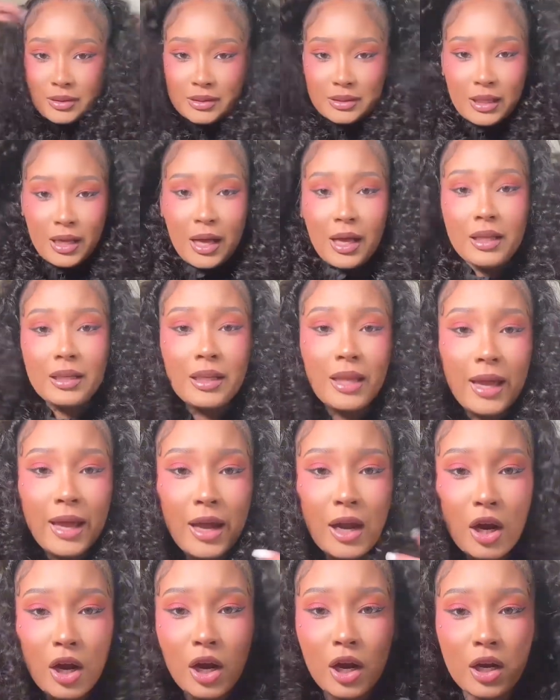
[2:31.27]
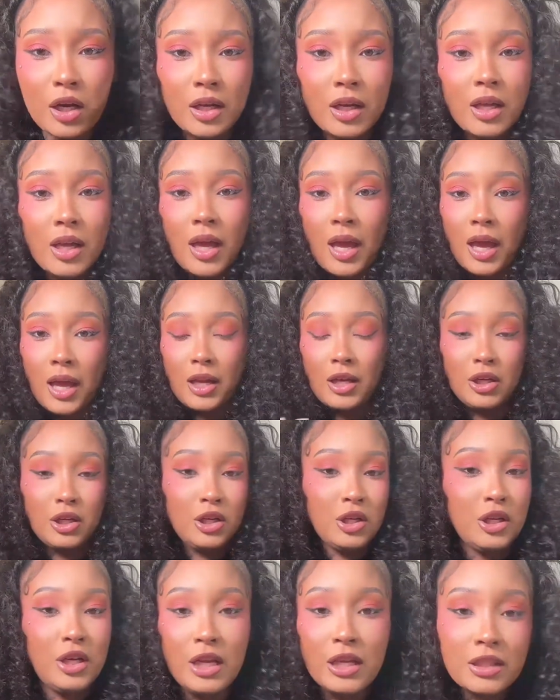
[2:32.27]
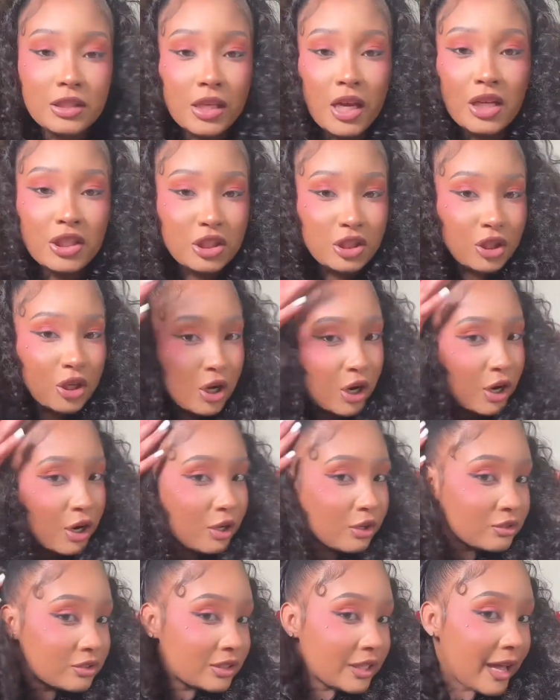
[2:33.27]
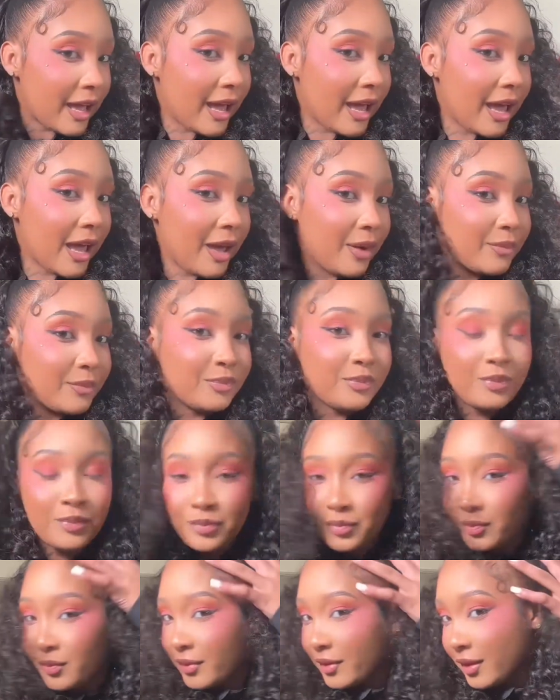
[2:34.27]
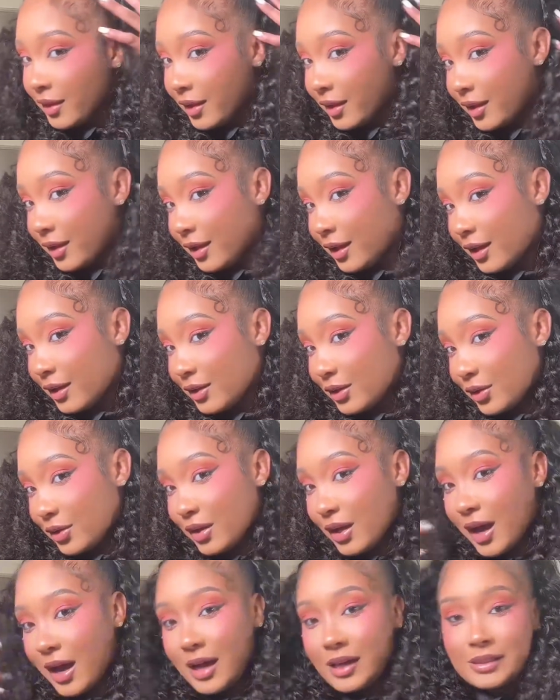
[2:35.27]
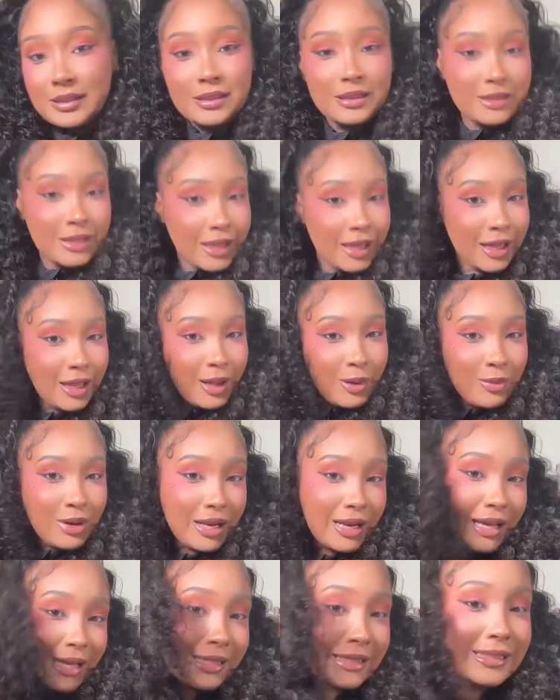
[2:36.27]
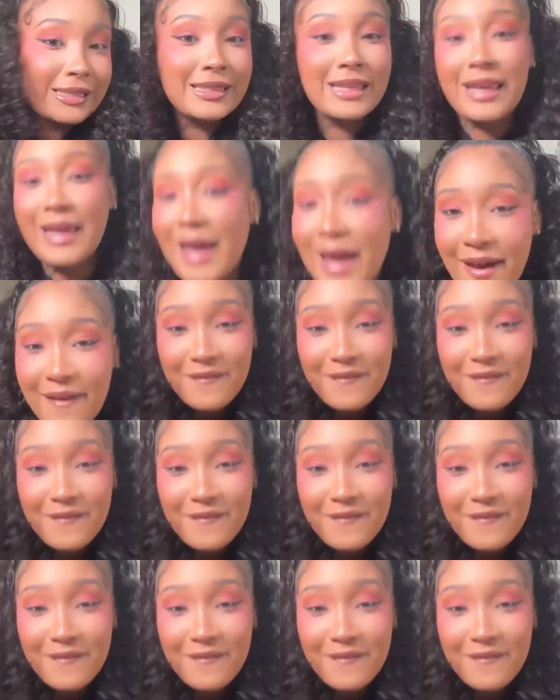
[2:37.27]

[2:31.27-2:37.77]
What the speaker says: Unlayered. Didn't touch the curls yet. Do y'all see what it's giving?